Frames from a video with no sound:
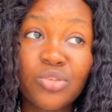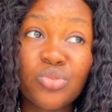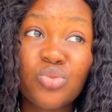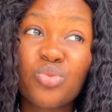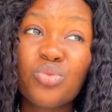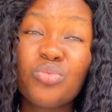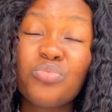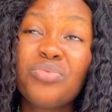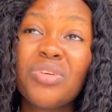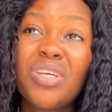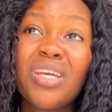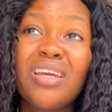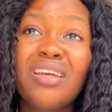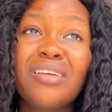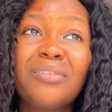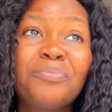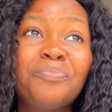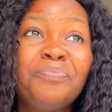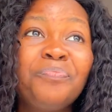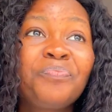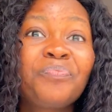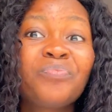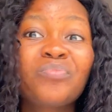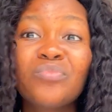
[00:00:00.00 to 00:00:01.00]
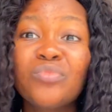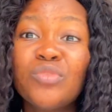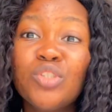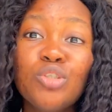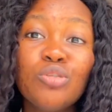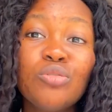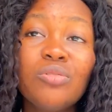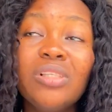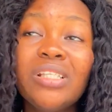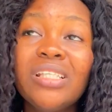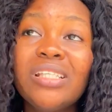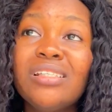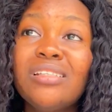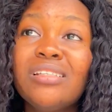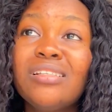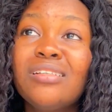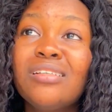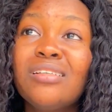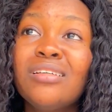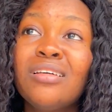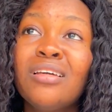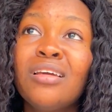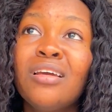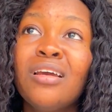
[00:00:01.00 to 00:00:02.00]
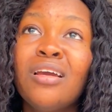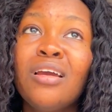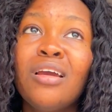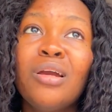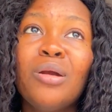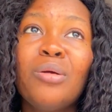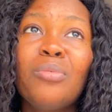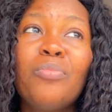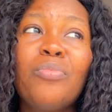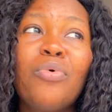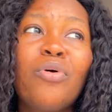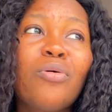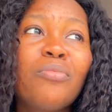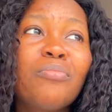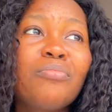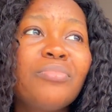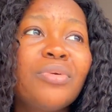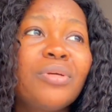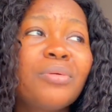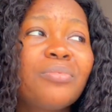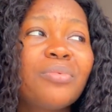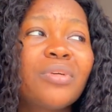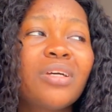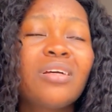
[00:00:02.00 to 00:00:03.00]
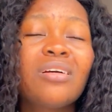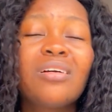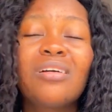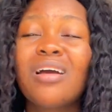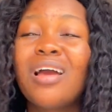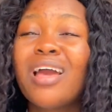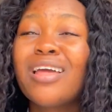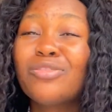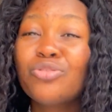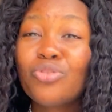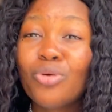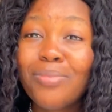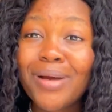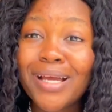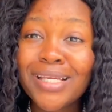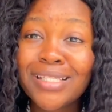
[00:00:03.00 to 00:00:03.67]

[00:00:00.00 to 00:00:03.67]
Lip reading: It could be a newly born baby, and all